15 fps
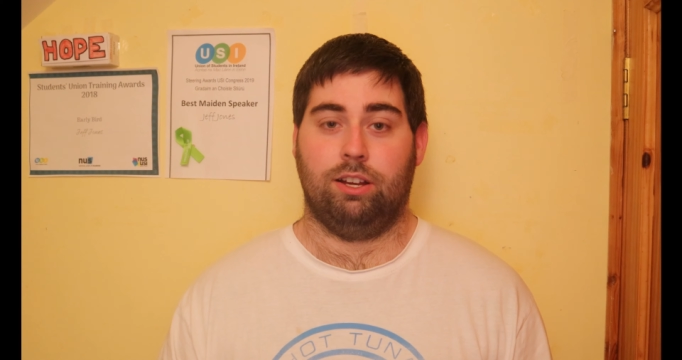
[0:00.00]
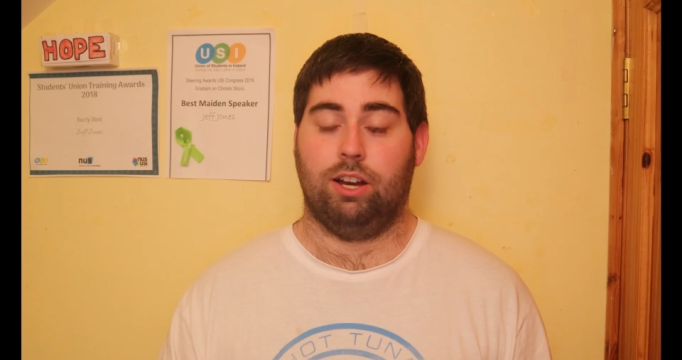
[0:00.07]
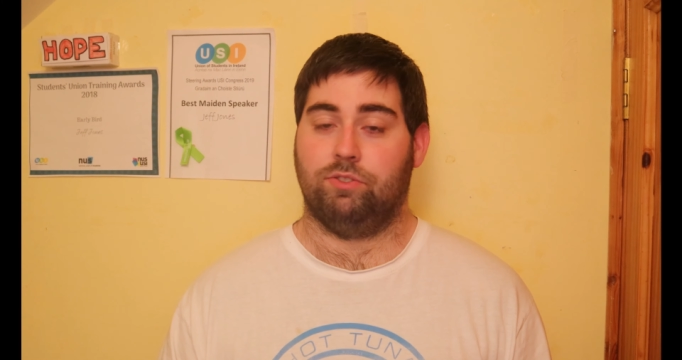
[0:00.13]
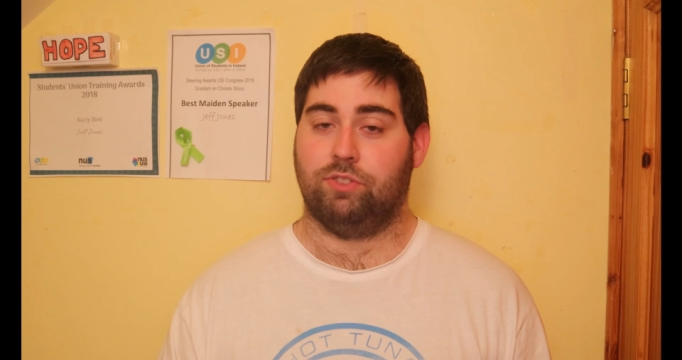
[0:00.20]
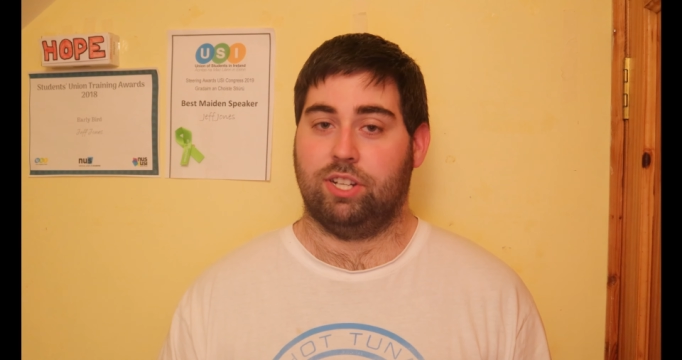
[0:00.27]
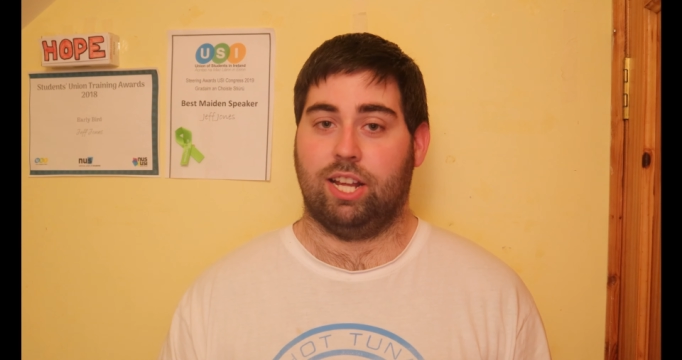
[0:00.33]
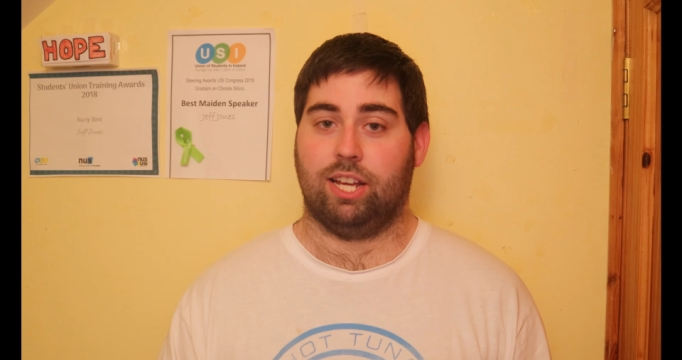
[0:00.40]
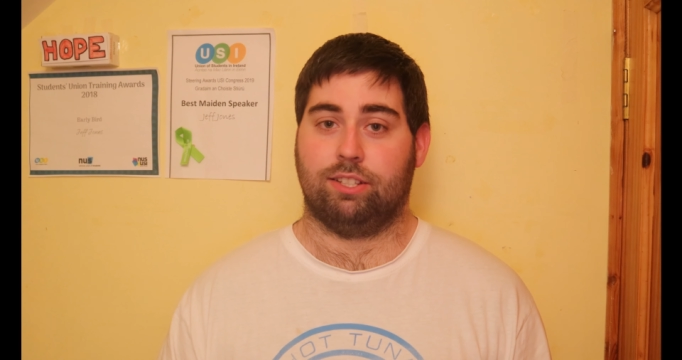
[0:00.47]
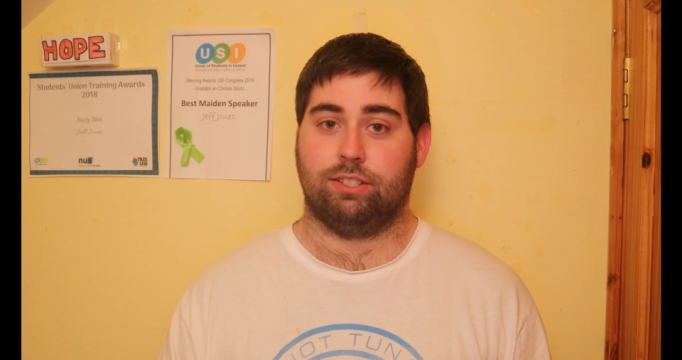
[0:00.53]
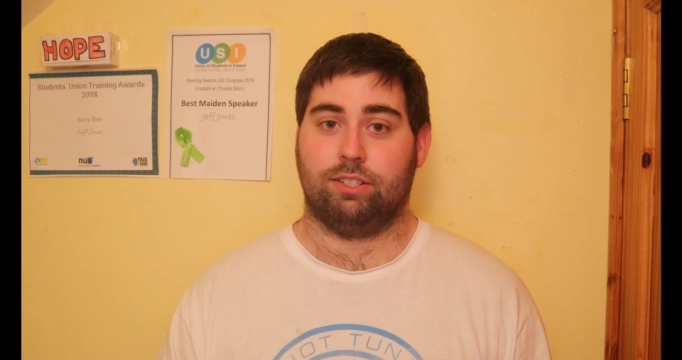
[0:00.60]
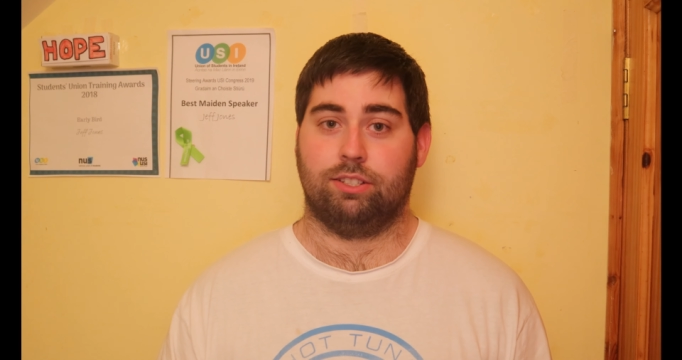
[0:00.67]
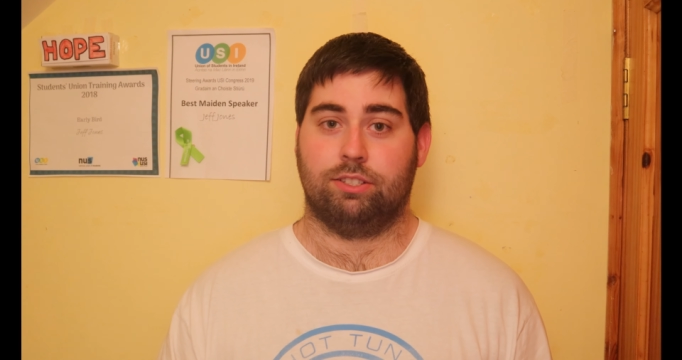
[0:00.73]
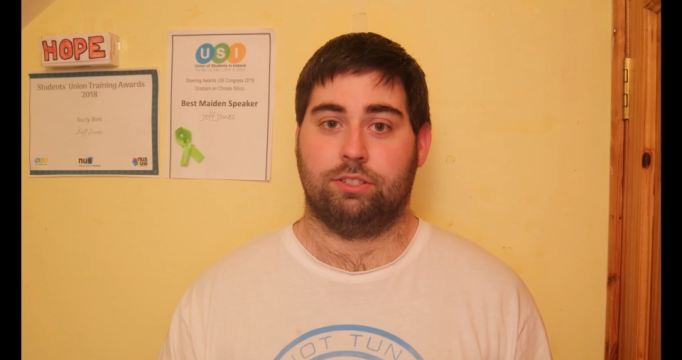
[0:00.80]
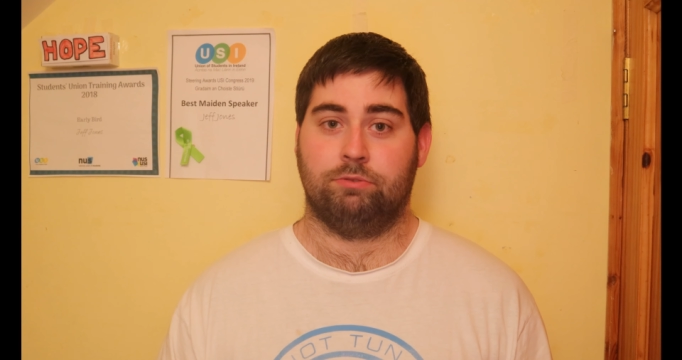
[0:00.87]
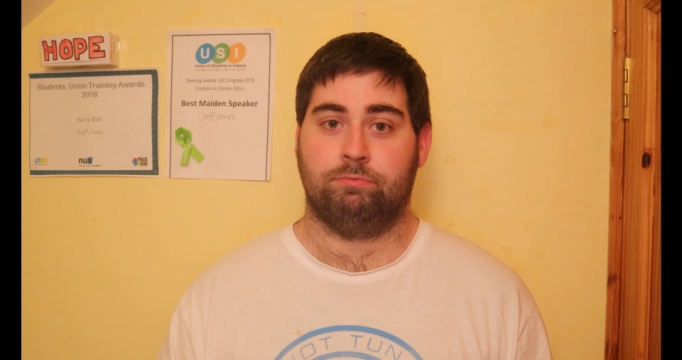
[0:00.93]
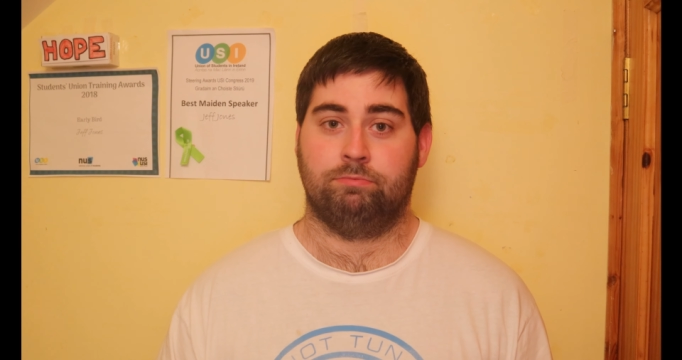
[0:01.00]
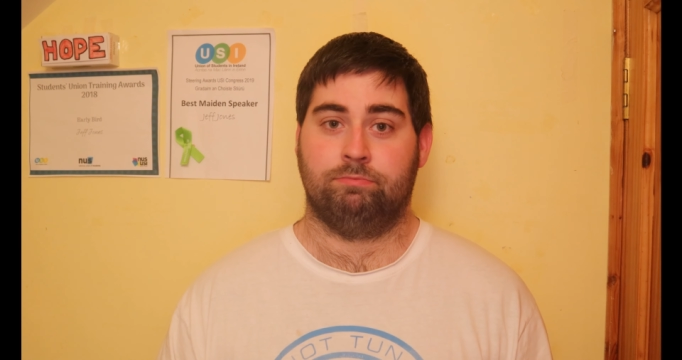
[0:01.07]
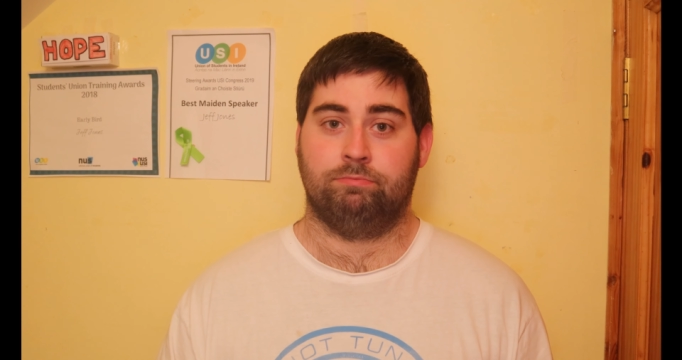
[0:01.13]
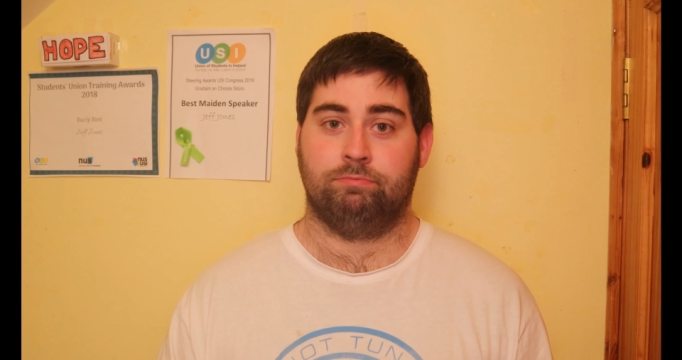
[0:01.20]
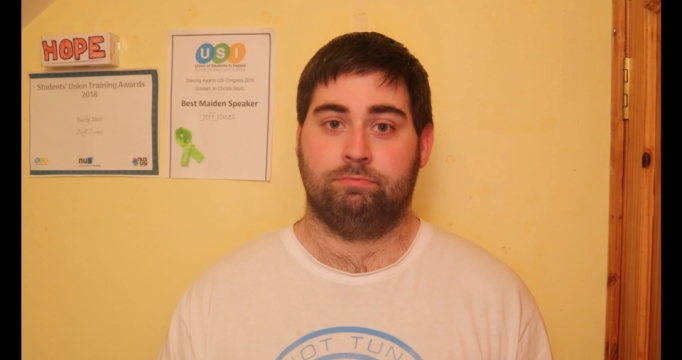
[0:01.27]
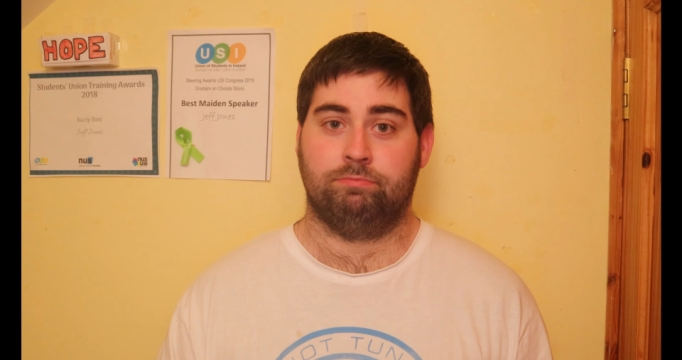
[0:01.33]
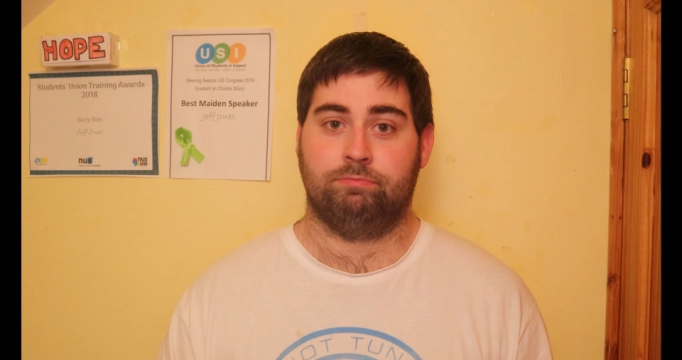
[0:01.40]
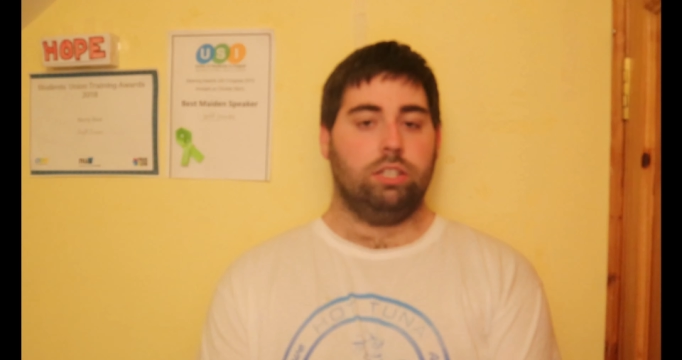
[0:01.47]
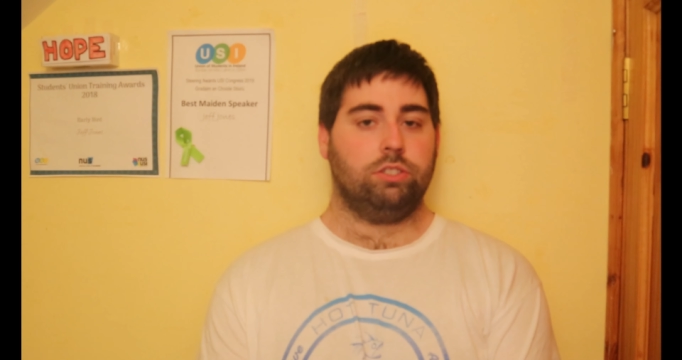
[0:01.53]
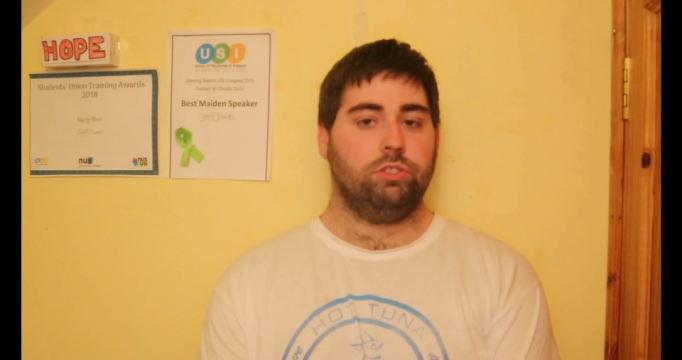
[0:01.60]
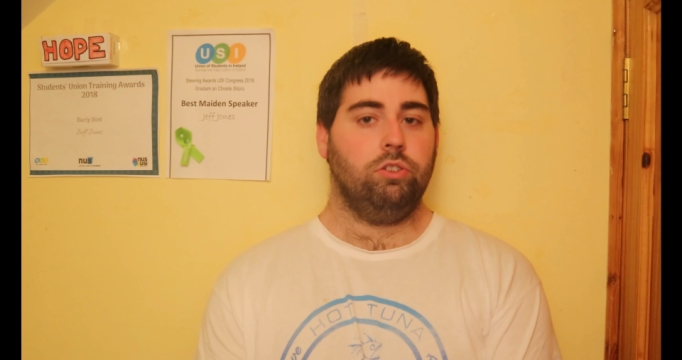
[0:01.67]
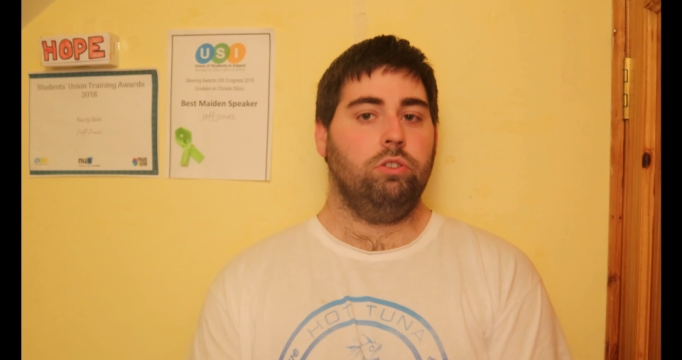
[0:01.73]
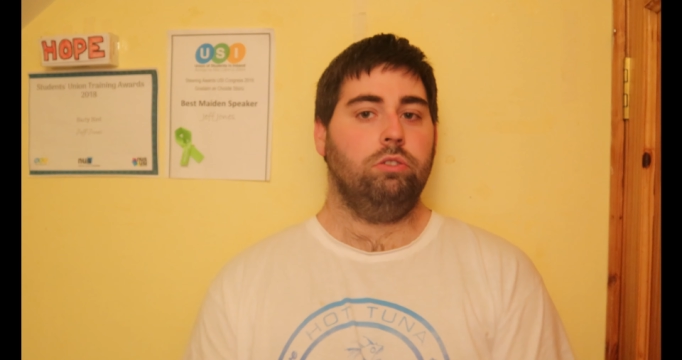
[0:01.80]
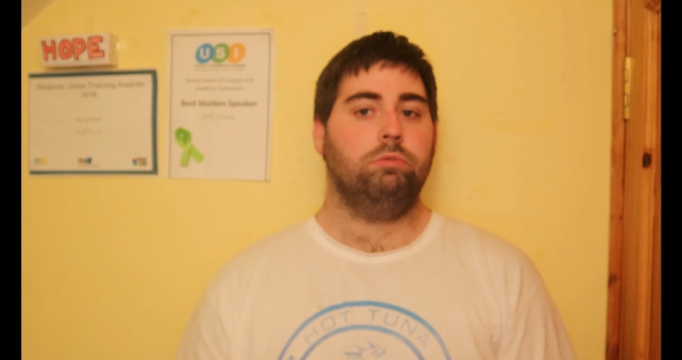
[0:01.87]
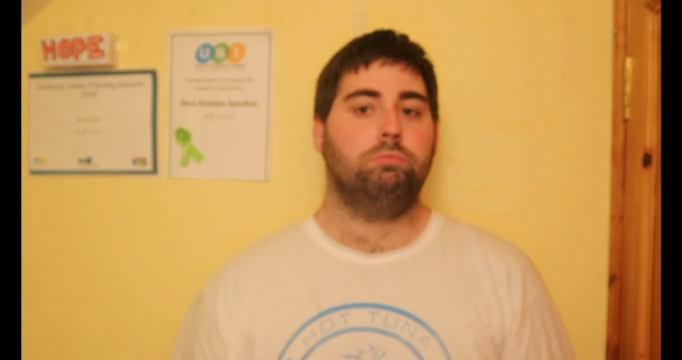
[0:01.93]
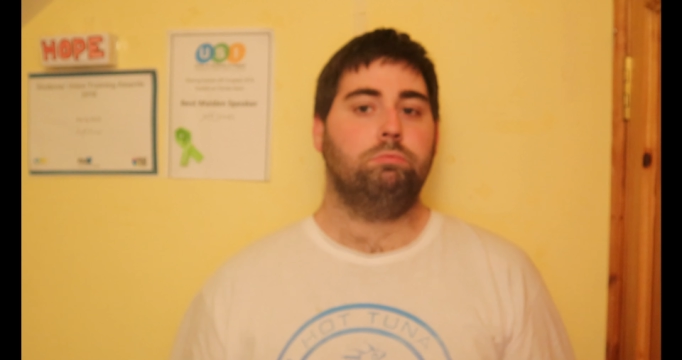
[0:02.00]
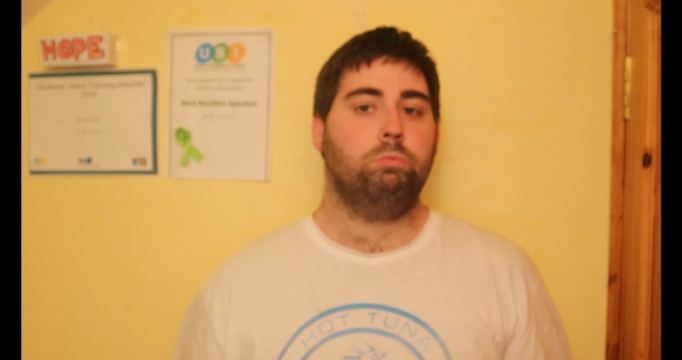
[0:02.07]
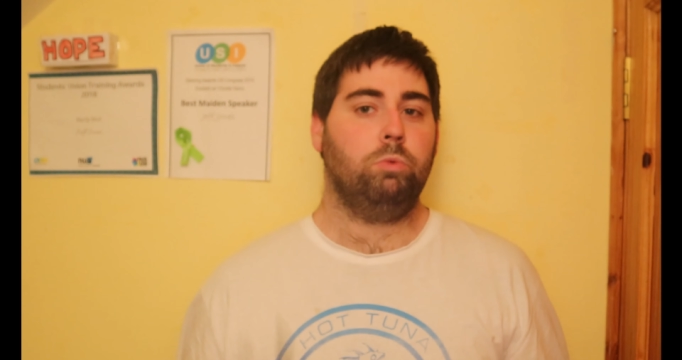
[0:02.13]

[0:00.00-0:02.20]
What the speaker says: of the Nazis. So,